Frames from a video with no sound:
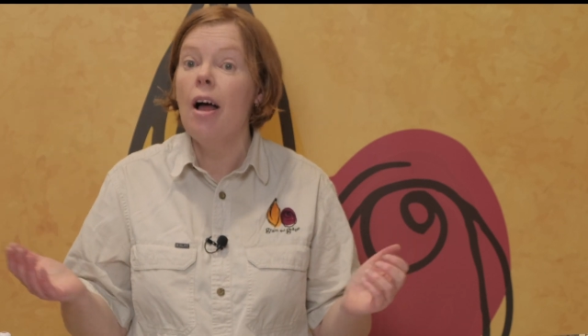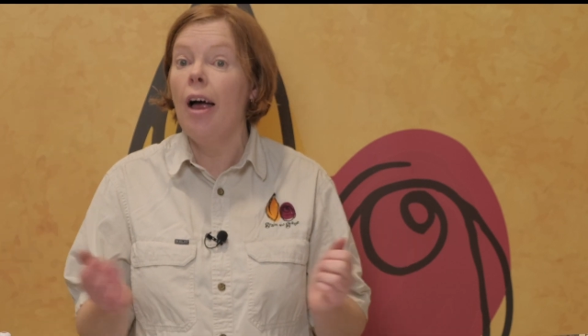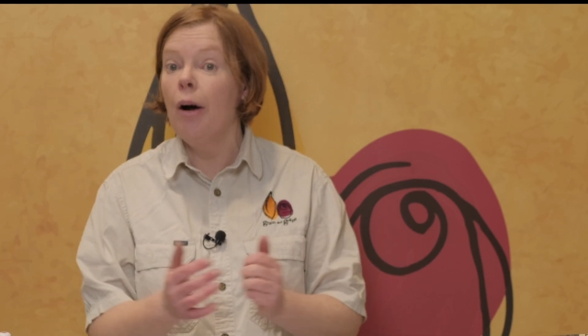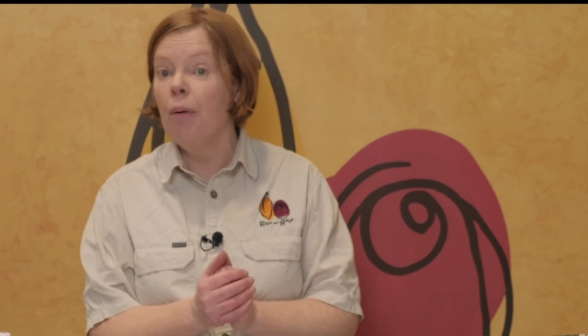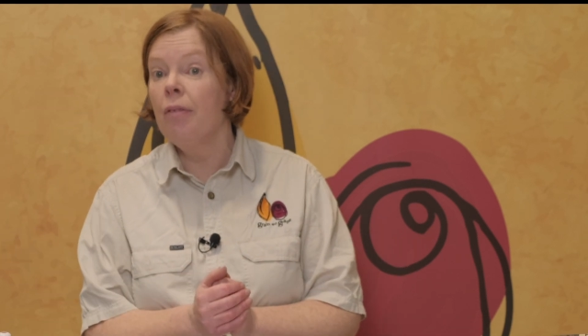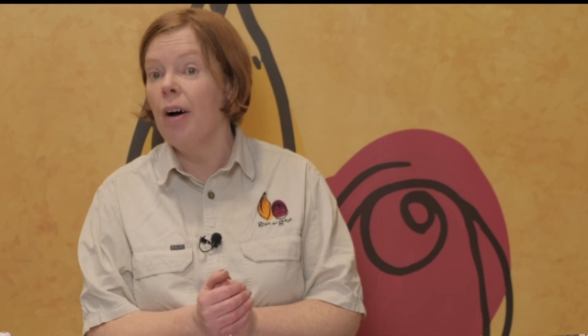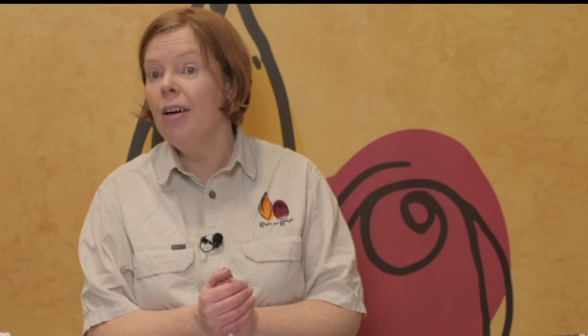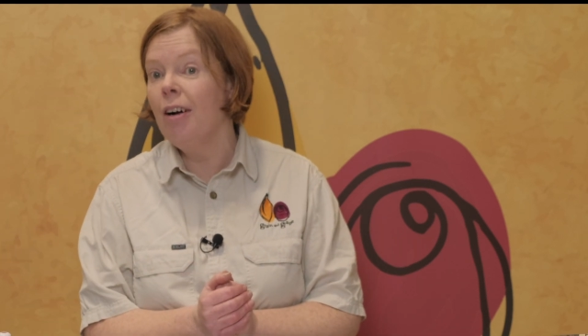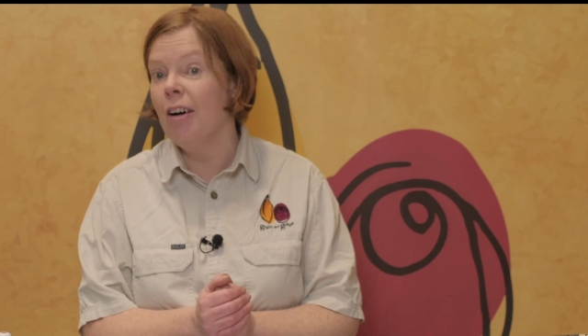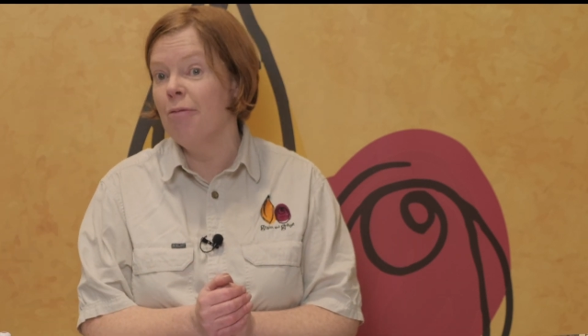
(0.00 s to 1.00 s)

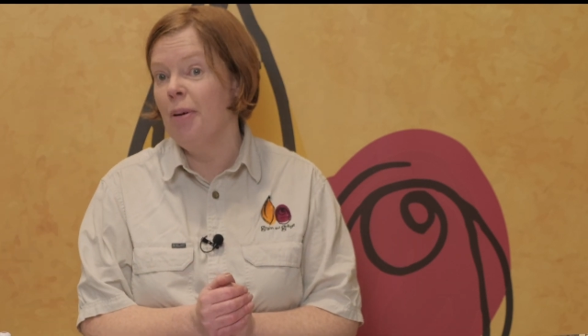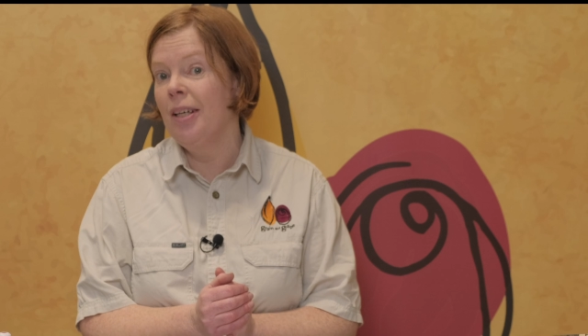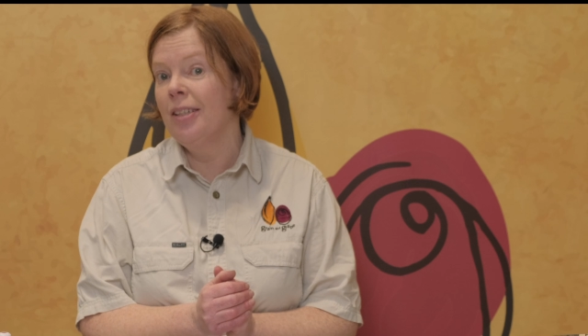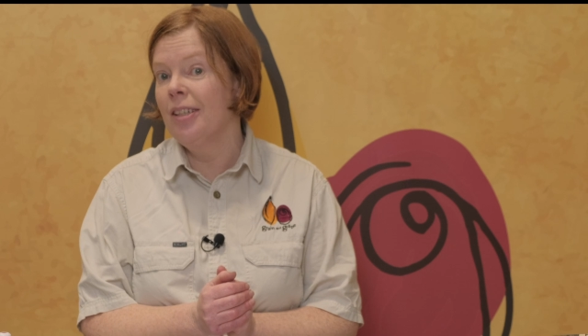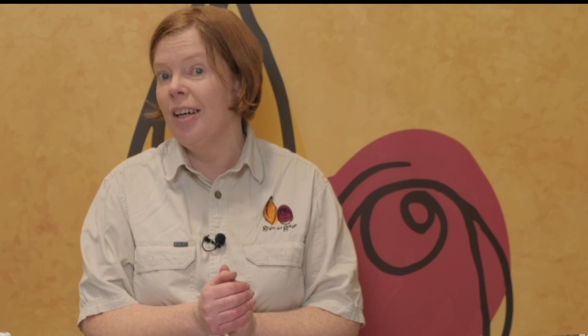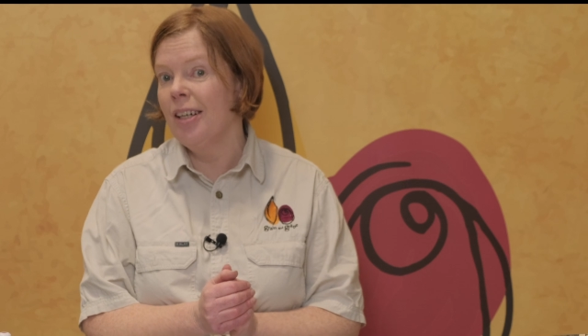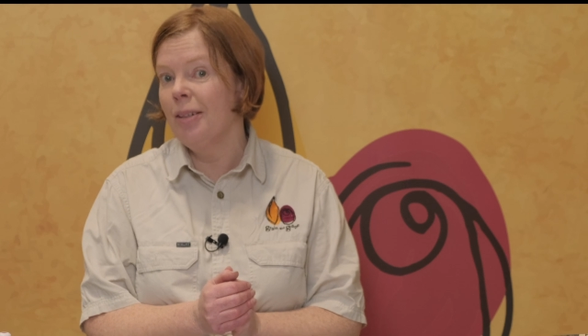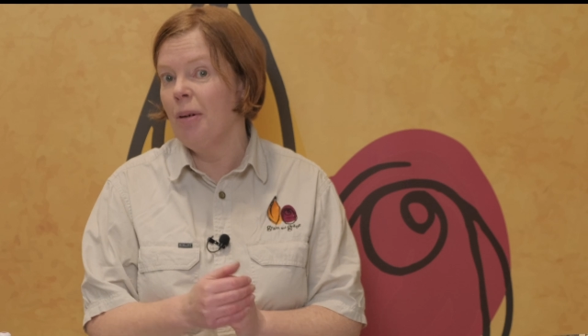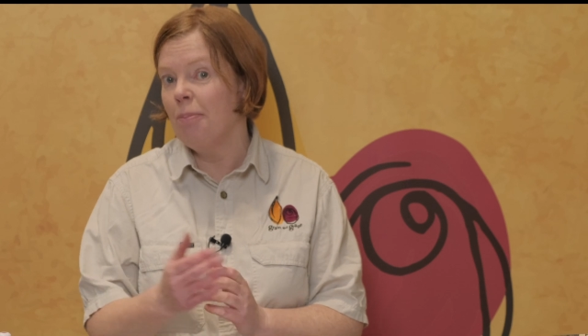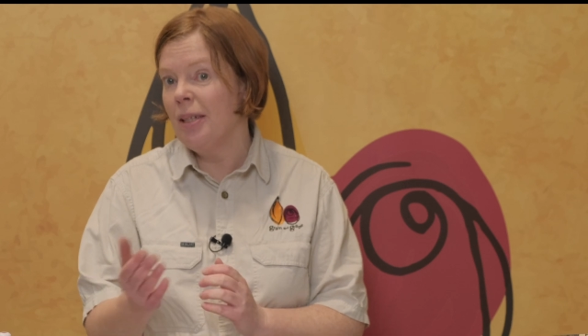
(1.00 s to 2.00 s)
However, I've been
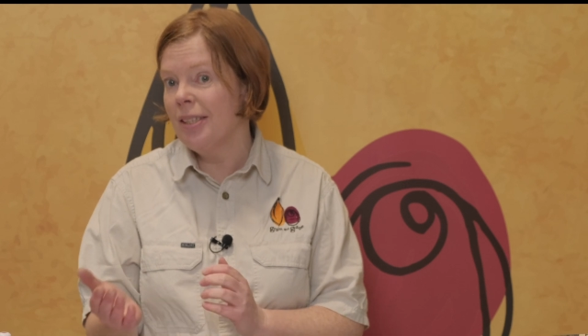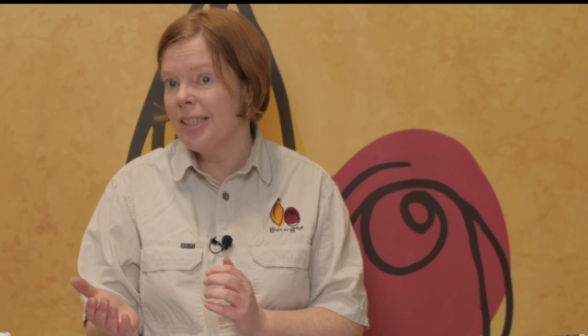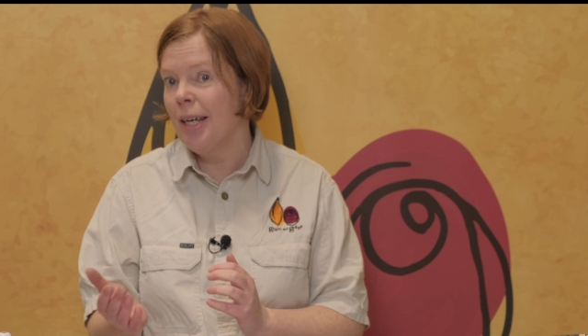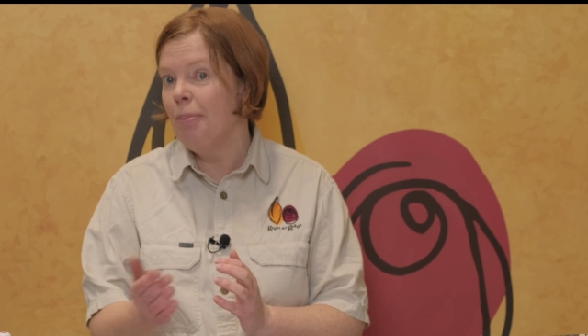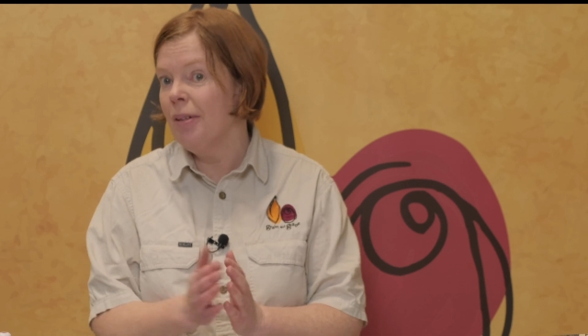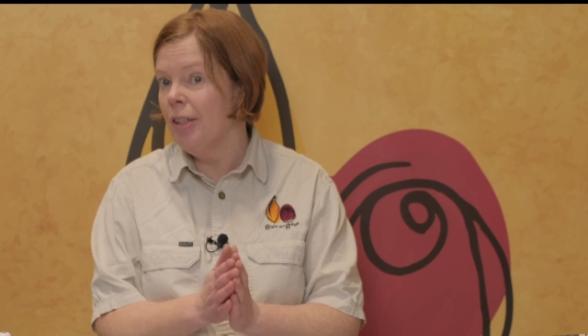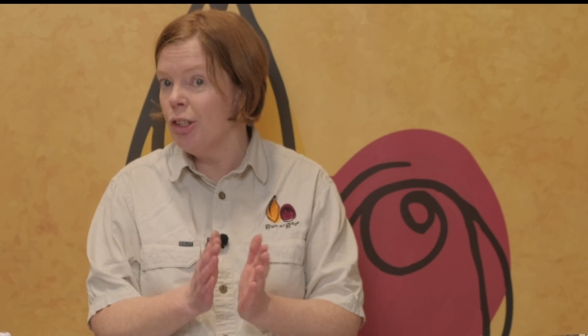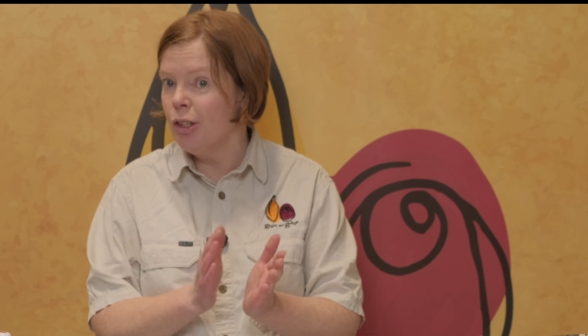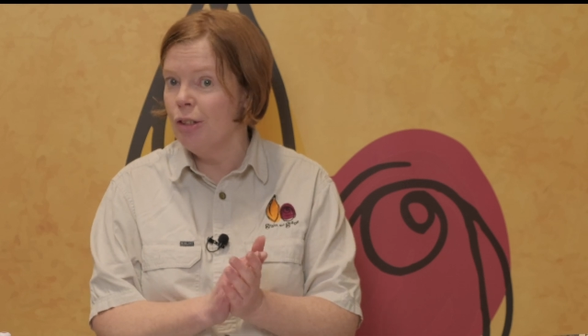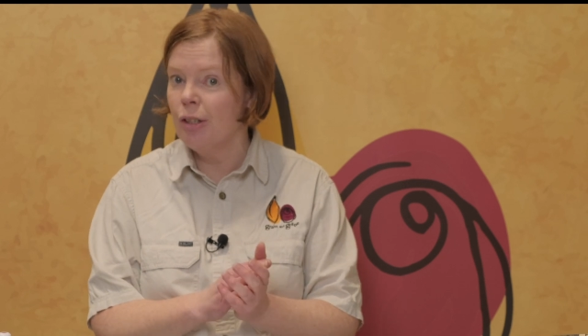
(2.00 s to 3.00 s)
escaping the
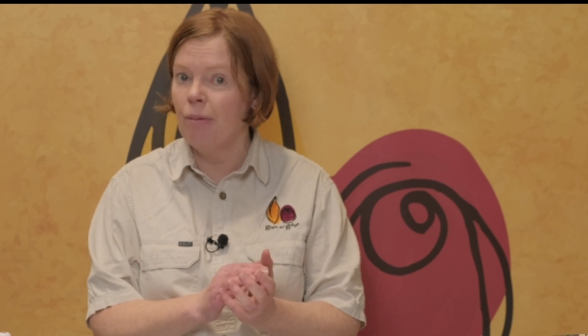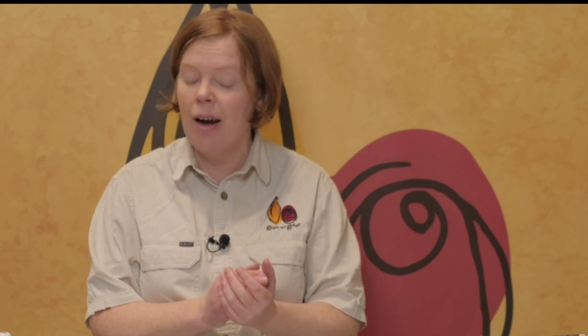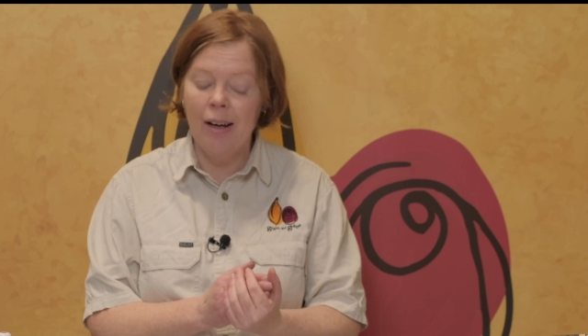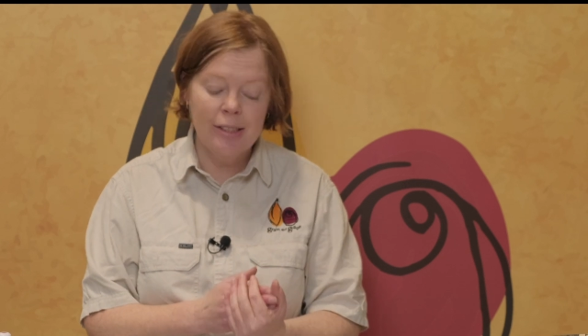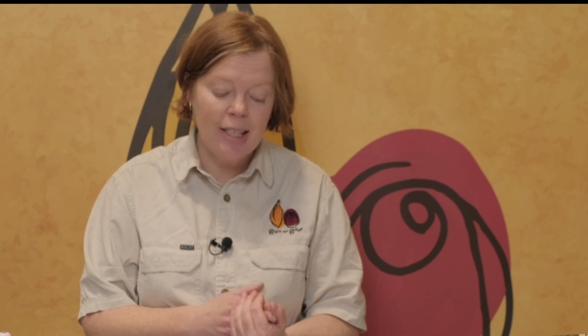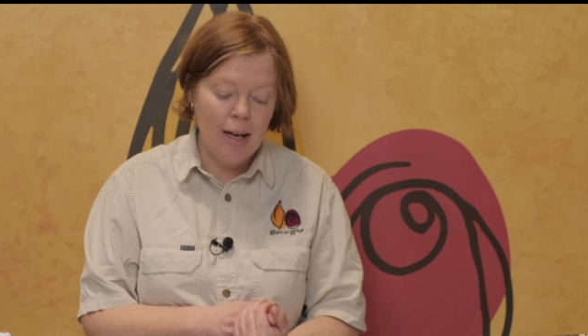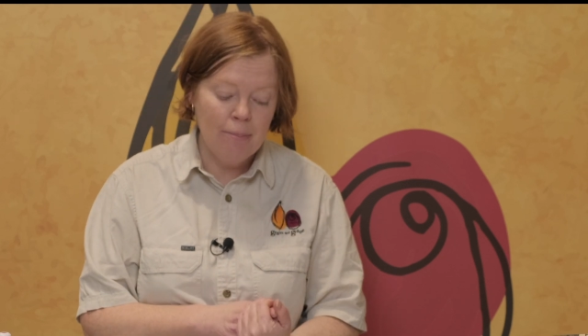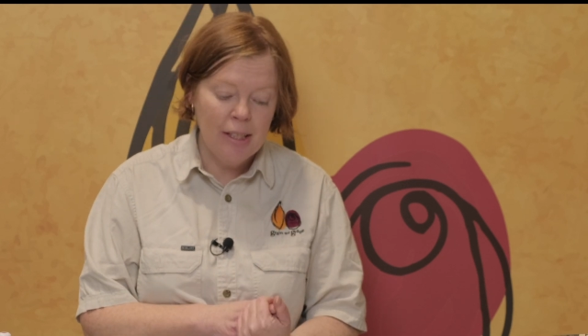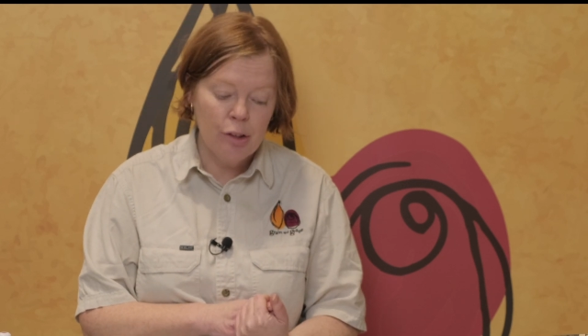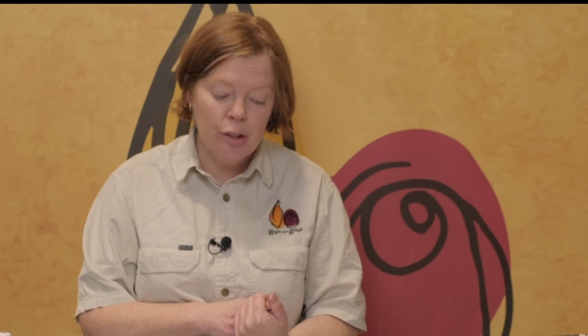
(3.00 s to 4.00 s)
issues around
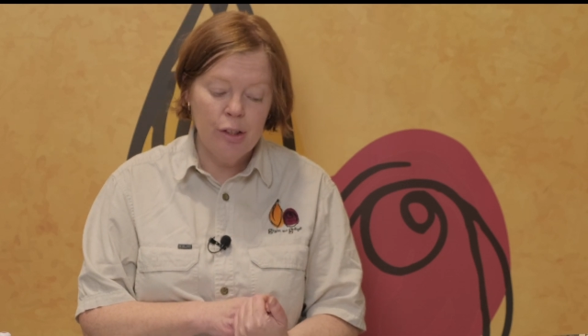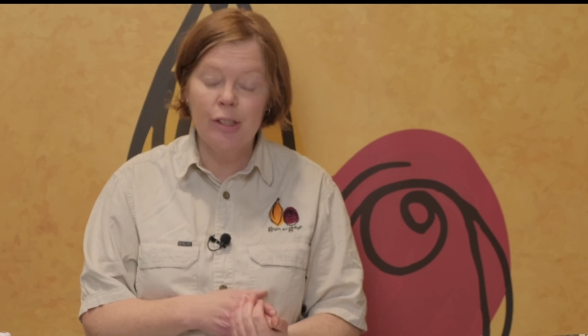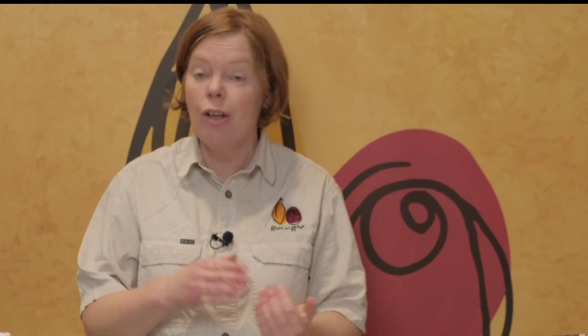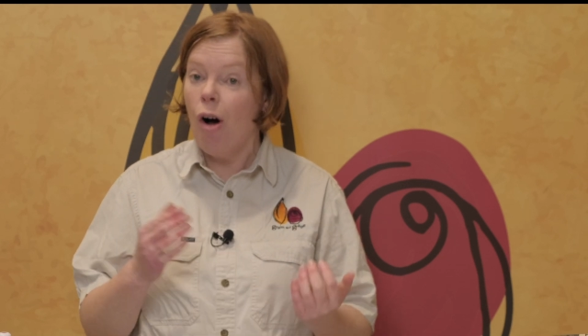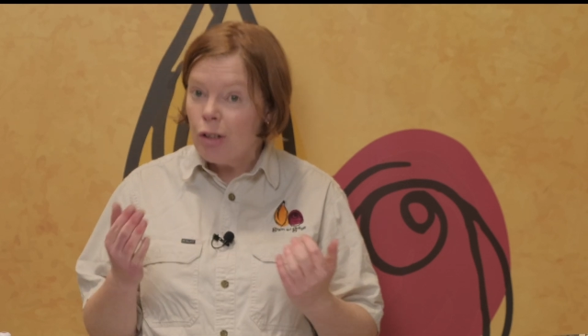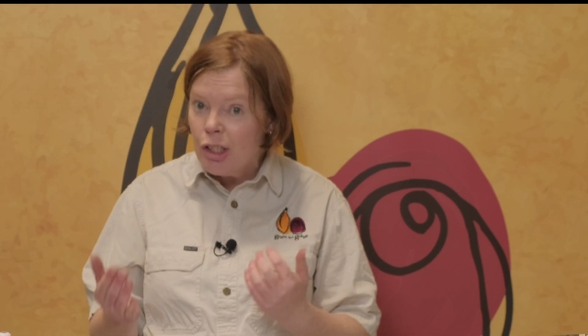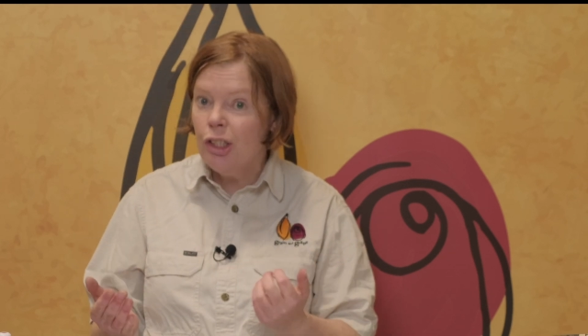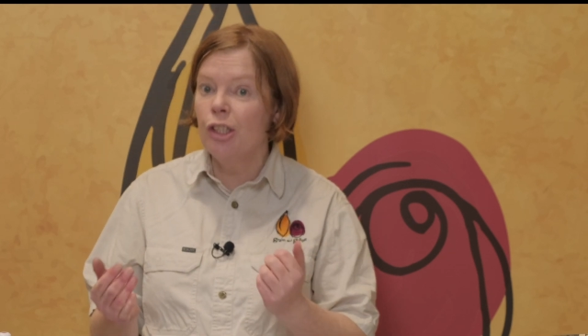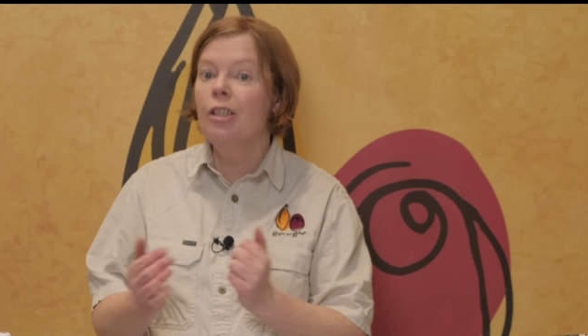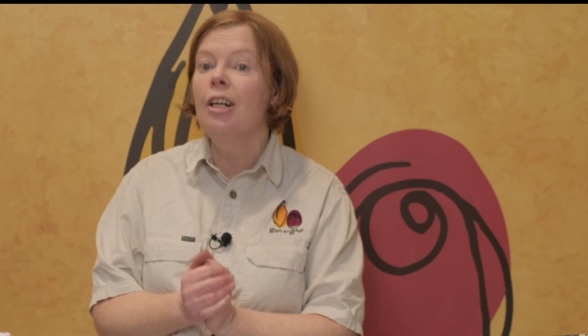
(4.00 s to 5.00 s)
introducing
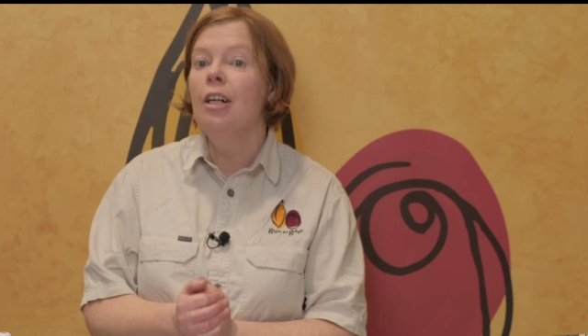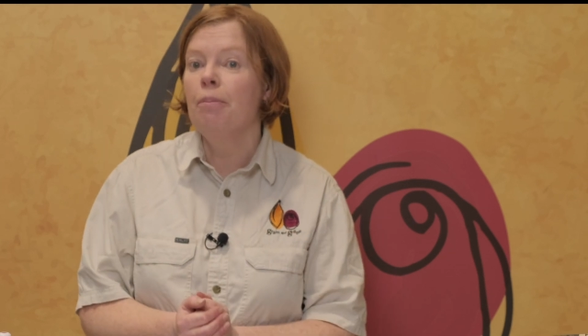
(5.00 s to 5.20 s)
oxygen,